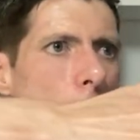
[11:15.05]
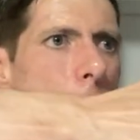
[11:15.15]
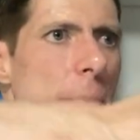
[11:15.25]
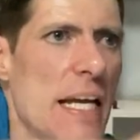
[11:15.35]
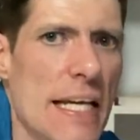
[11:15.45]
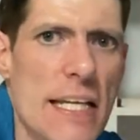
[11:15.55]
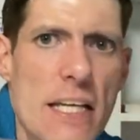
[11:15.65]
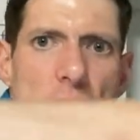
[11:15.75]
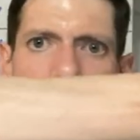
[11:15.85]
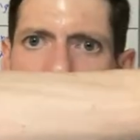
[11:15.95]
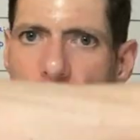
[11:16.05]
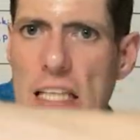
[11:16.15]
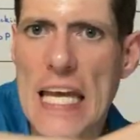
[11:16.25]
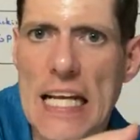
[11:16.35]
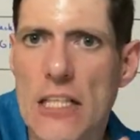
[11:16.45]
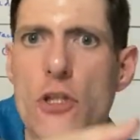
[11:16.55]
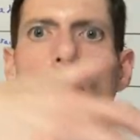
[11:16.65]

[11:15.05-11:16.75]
mid to late